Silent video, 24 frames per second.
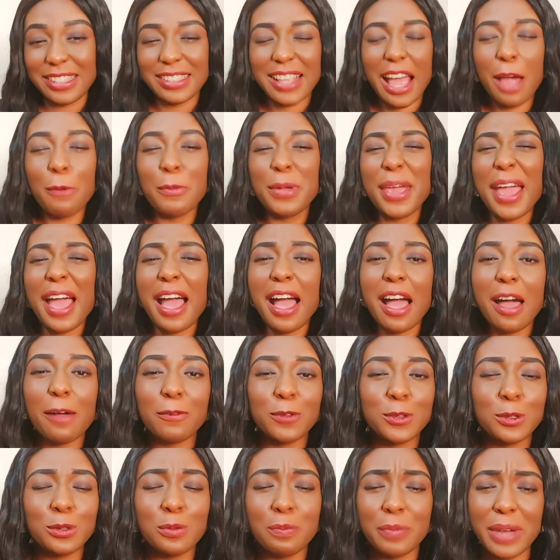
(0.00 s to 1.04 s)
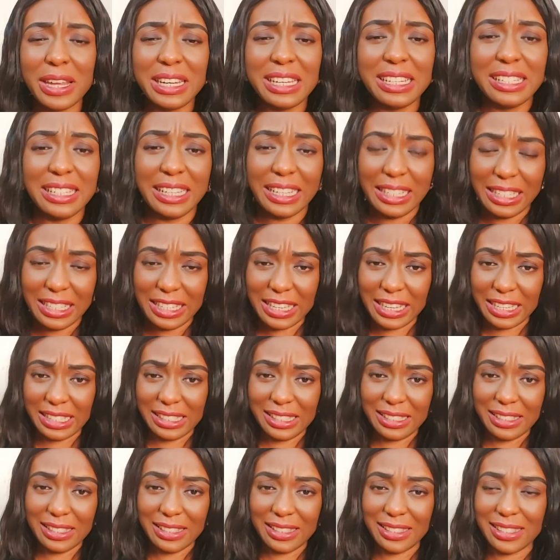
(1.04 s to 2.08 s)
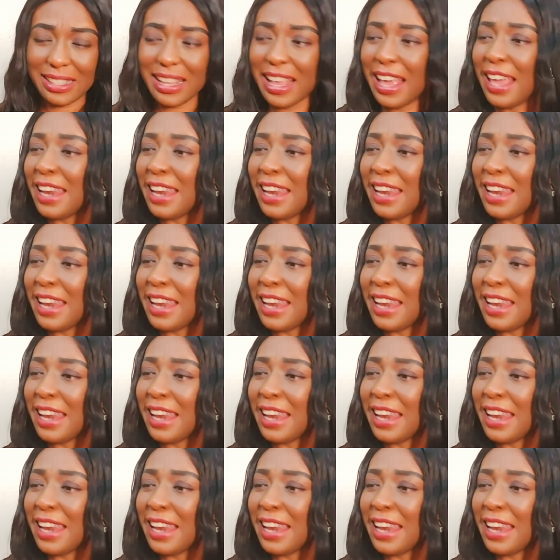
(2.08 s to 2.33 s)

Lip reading: and we have so many deli kisses,